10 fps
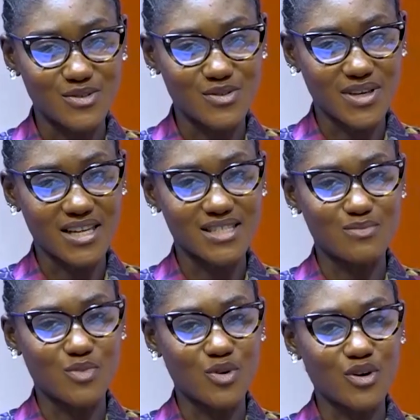to get
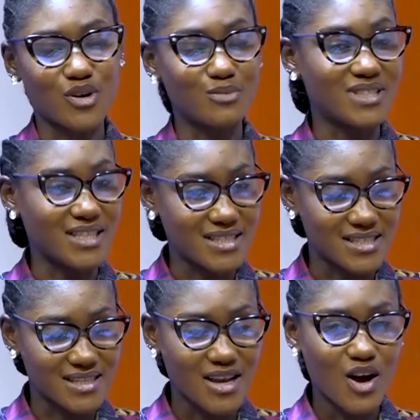more updates